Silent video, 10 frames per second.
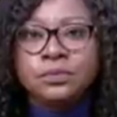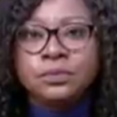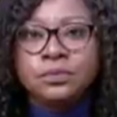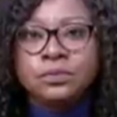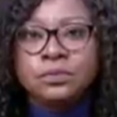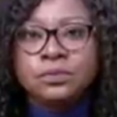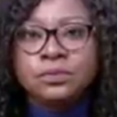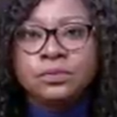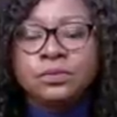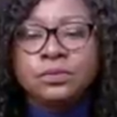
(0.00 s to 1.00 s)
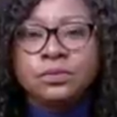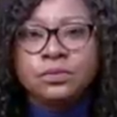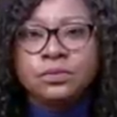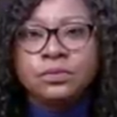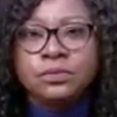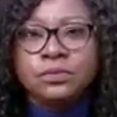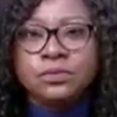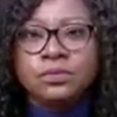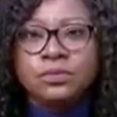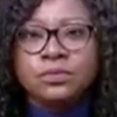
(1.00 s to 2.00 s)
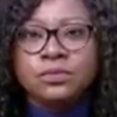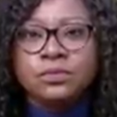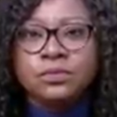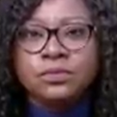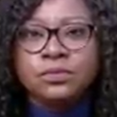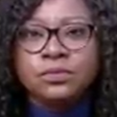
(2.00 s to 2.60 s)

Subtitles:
(not speaking)